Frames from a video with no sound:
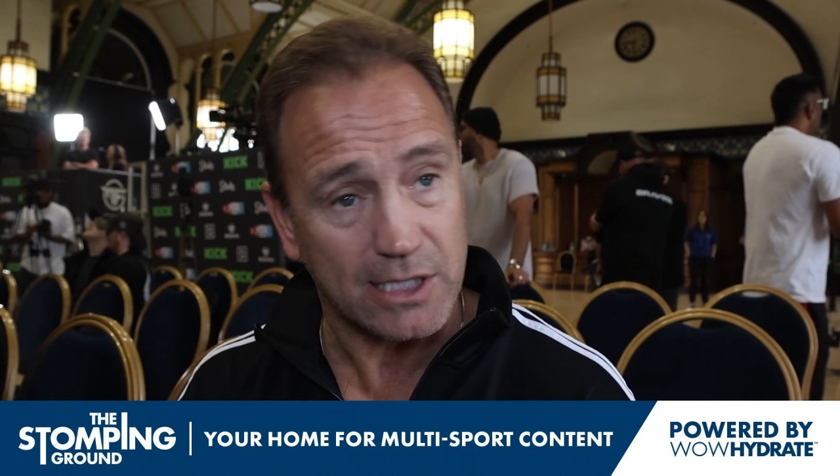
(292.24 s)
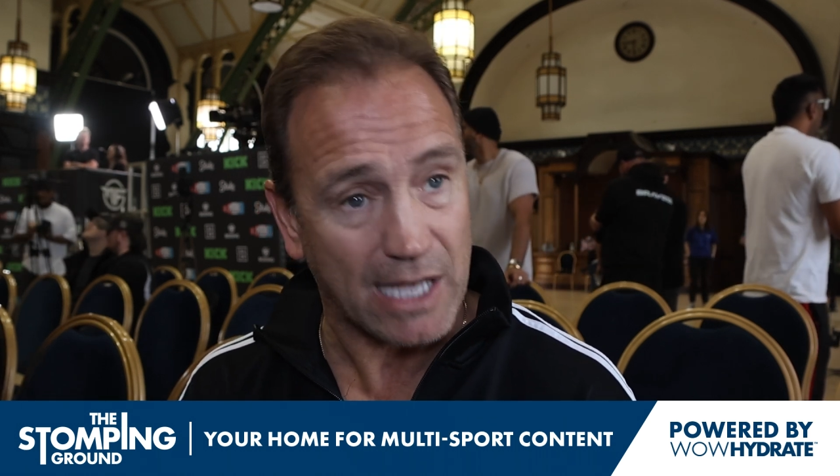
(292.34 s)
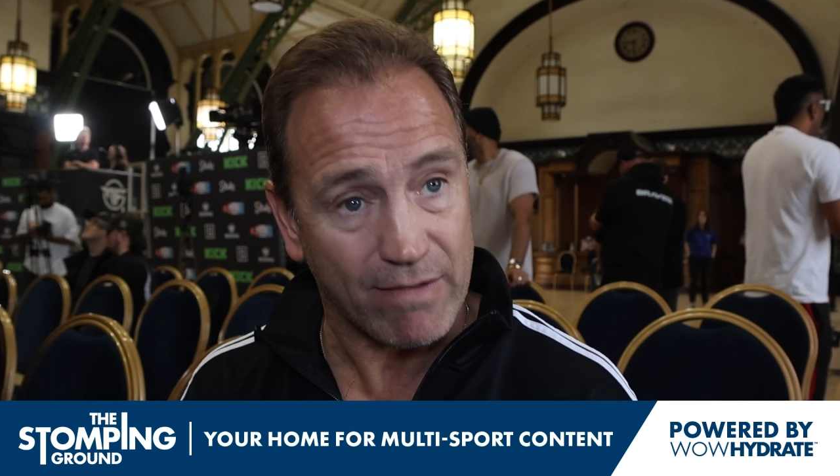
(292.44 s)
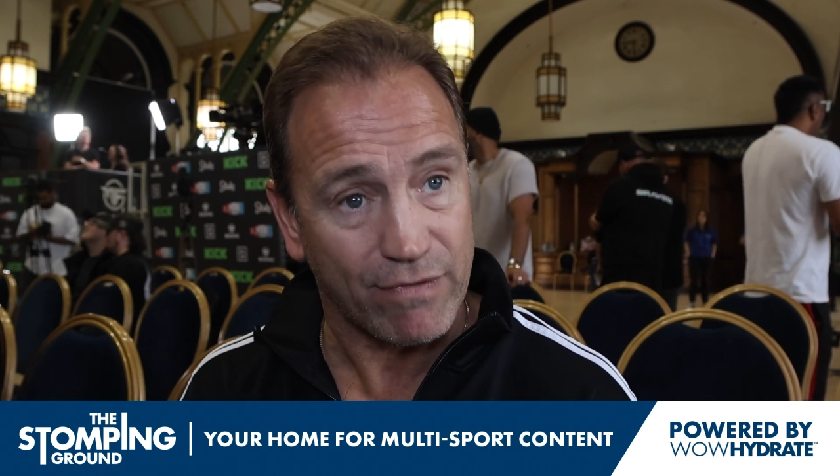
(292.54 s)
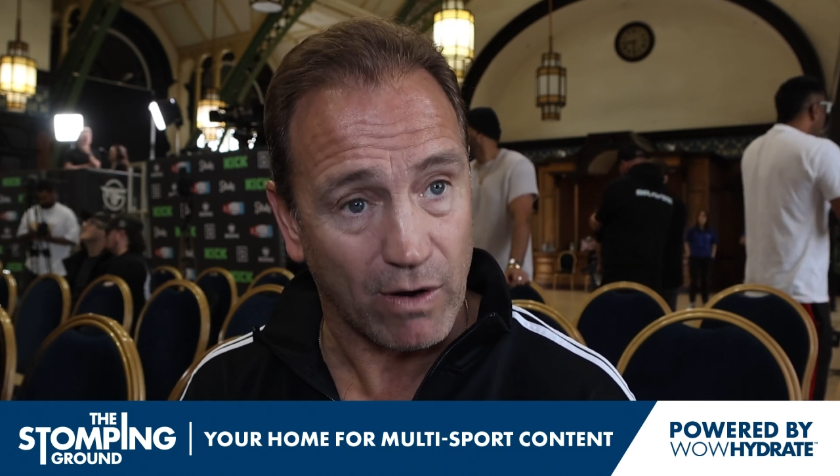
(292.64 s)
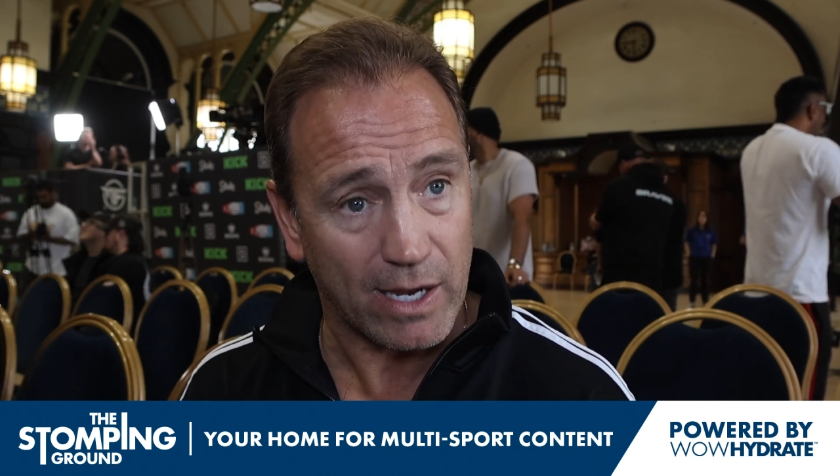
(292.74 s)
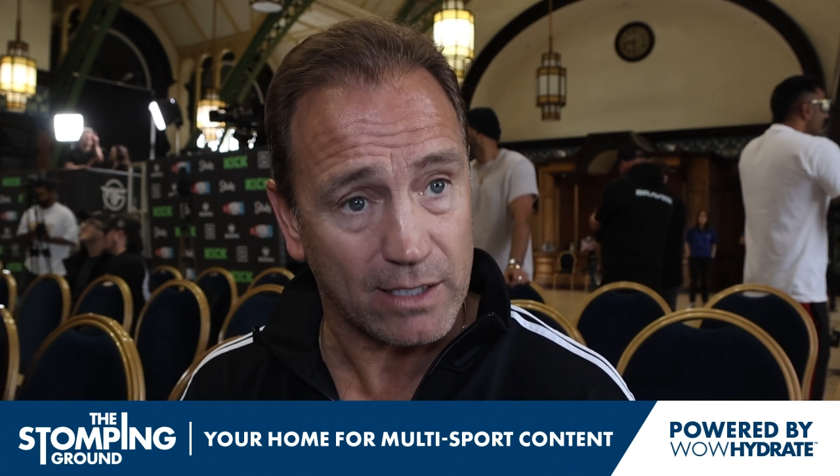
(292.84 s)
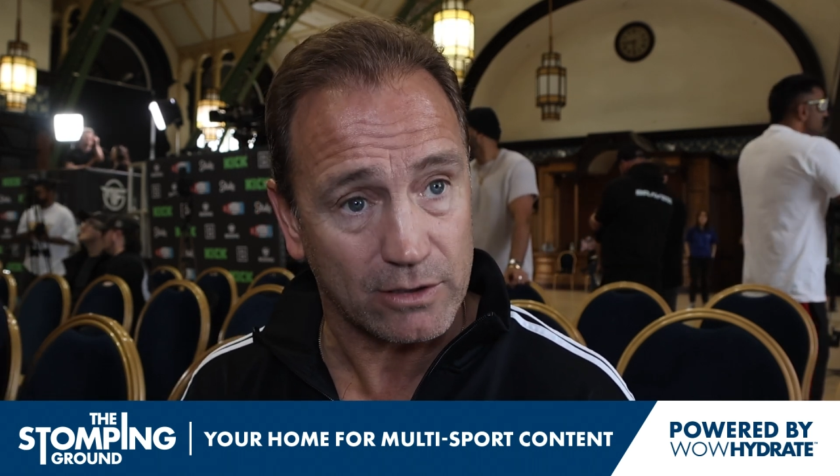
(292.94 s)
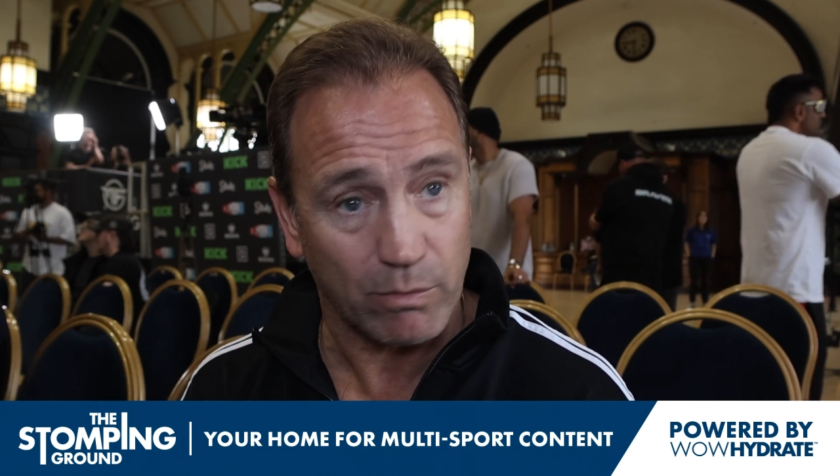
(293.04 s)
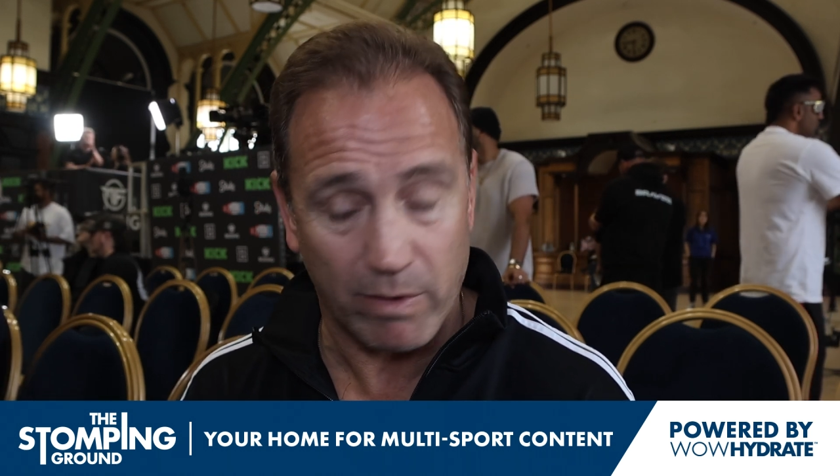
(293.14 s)
that
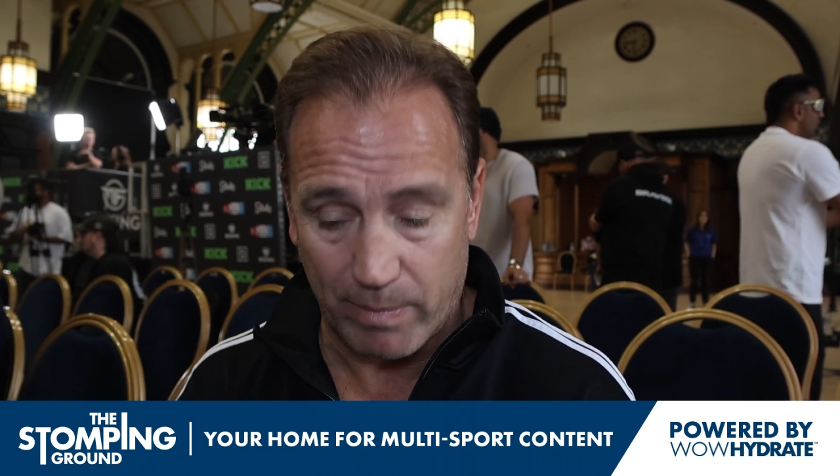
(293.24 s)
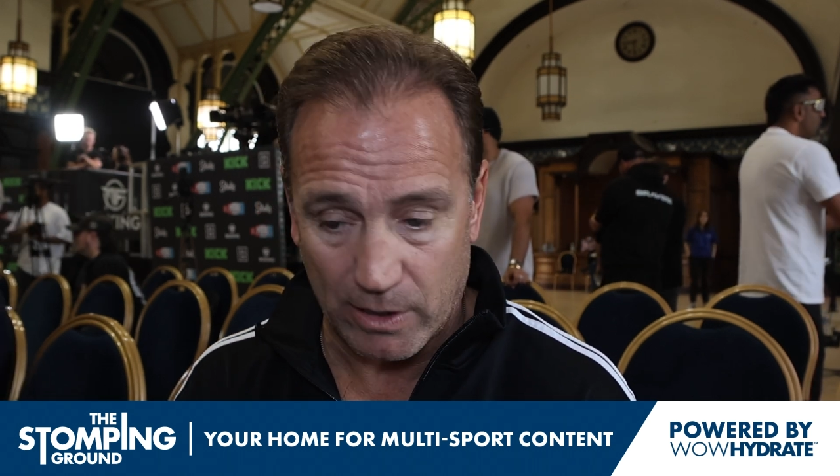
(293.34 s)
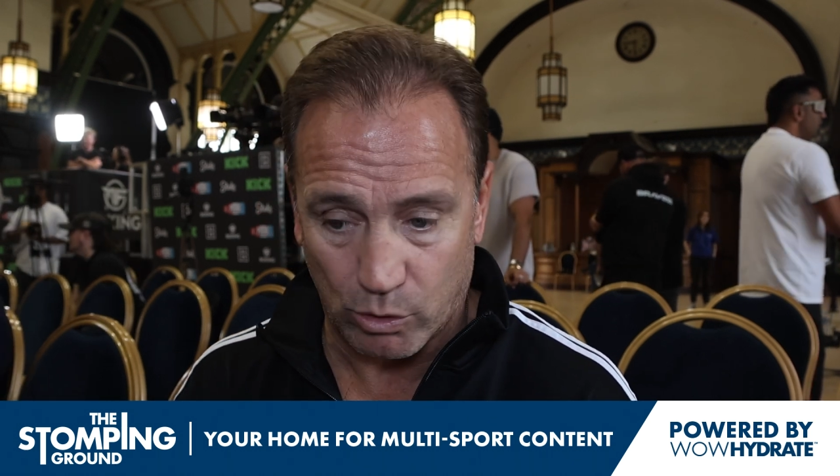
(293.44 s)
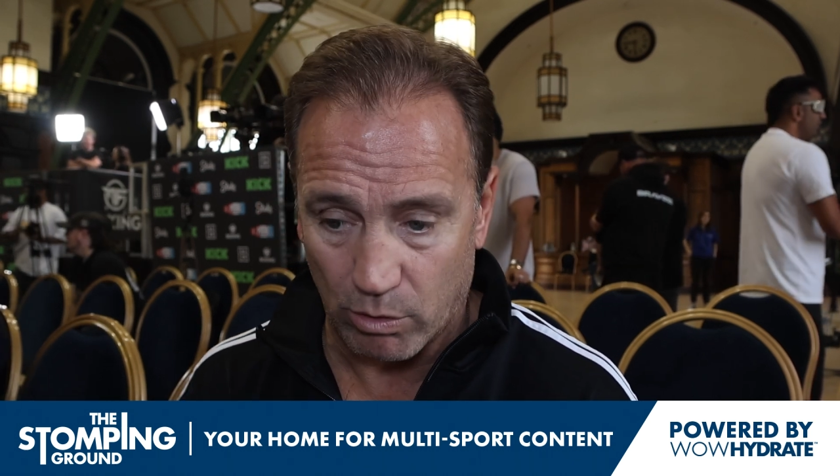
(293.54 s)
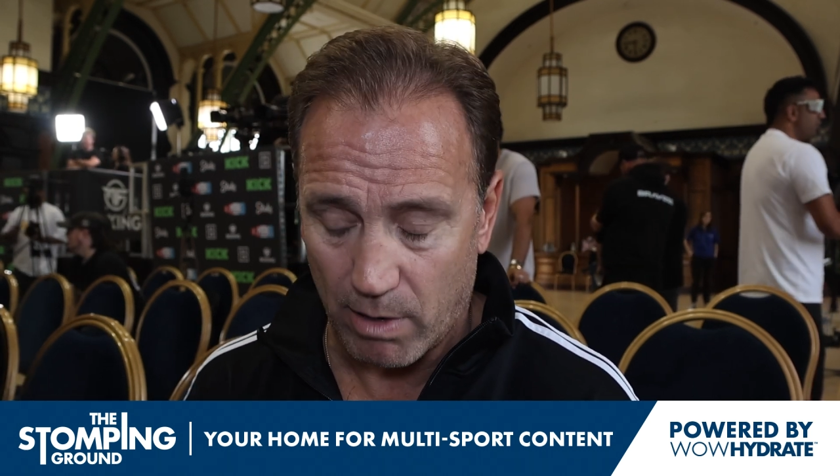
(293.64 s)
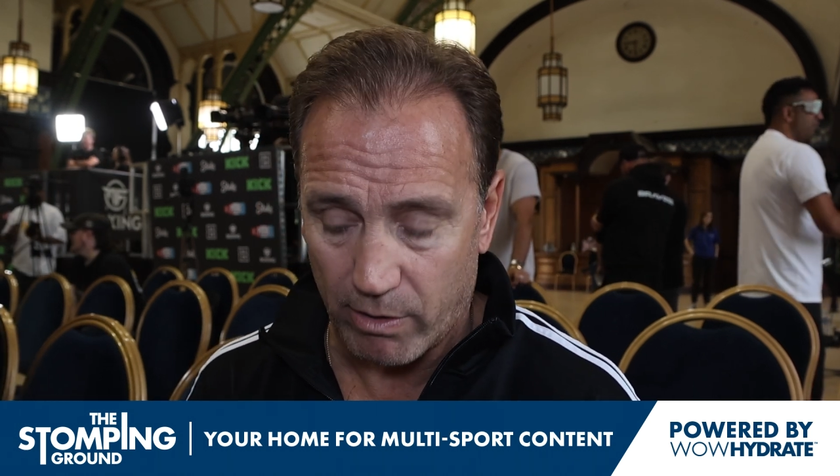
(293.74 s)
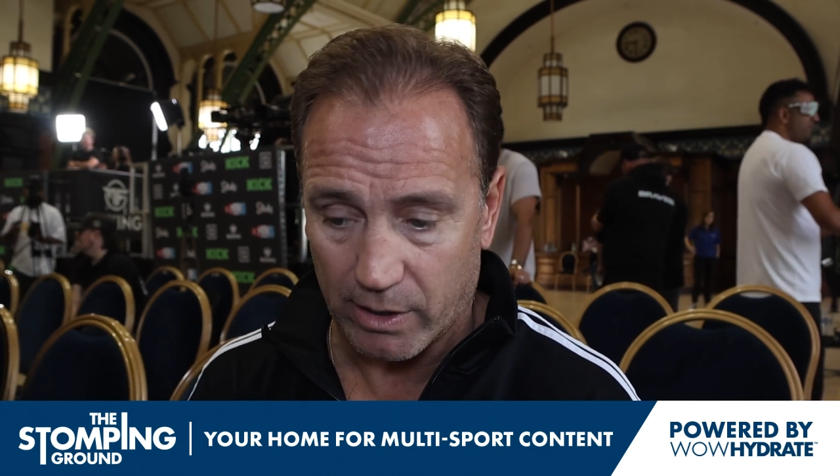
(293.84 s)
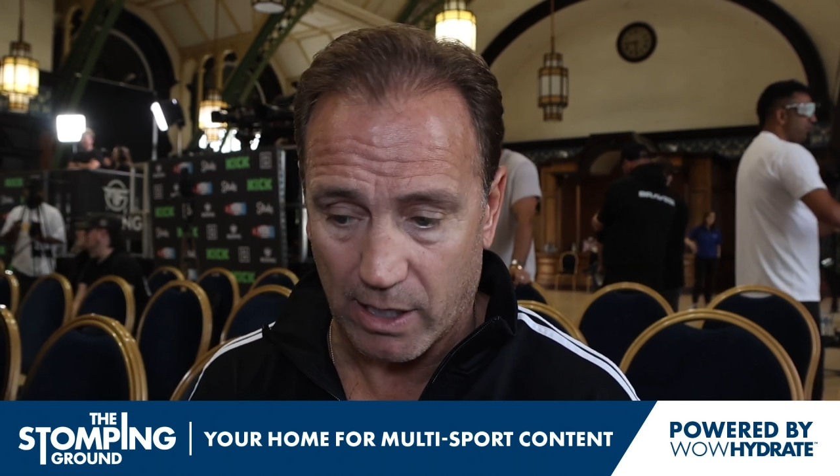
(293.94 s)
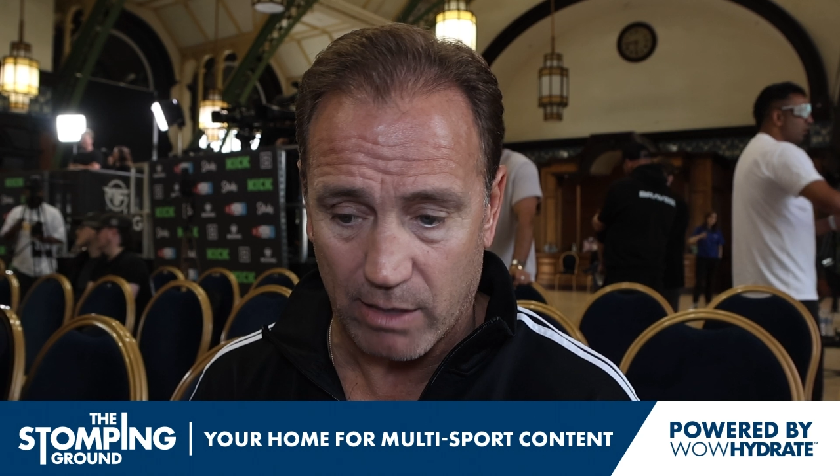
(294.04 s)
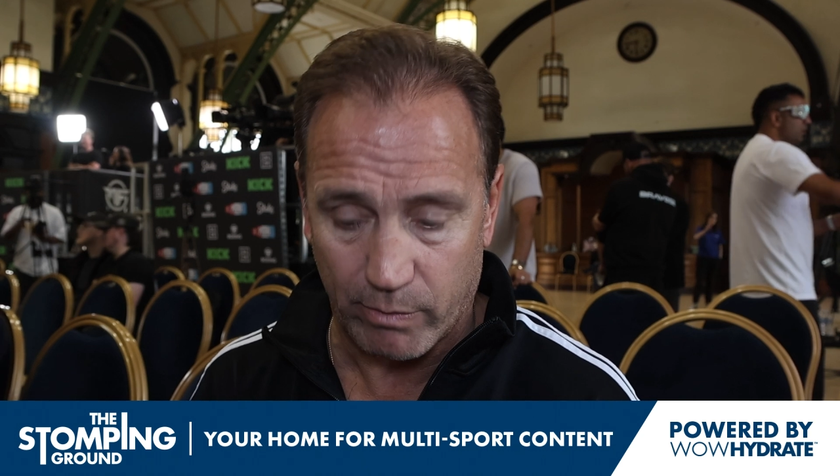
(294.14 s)
fight, we've been to
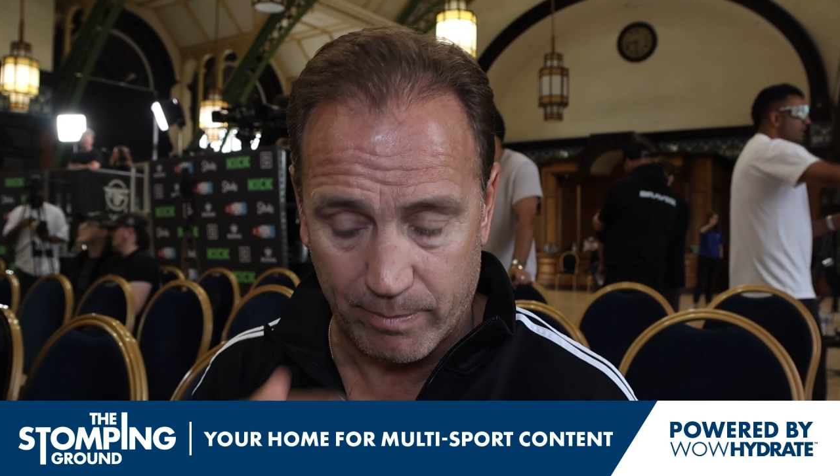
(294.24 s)
America,